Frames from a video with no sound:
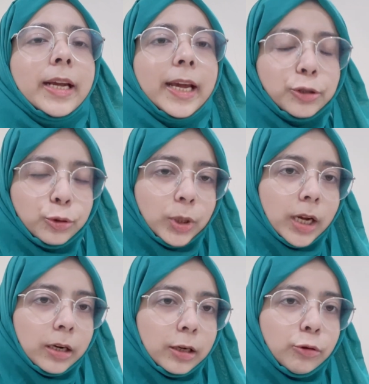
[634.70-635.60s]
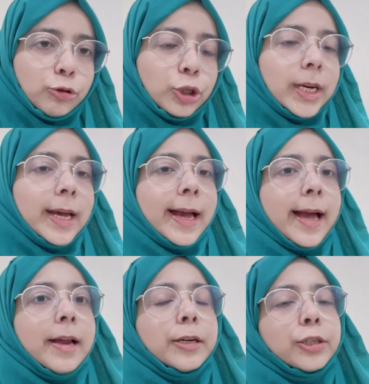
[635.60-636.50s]
get to the conclusion
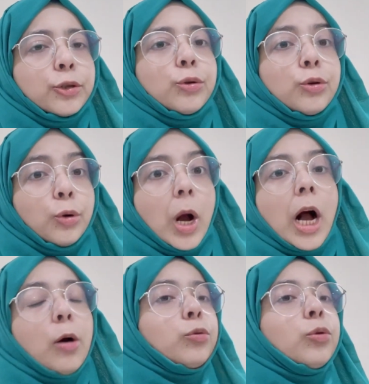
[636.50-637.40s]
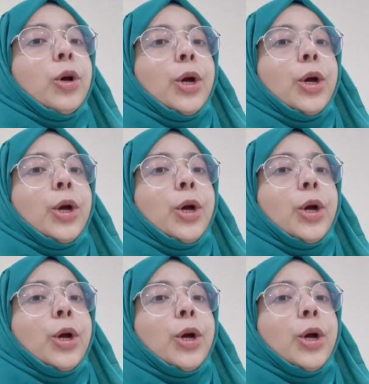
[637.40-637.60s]
and to know how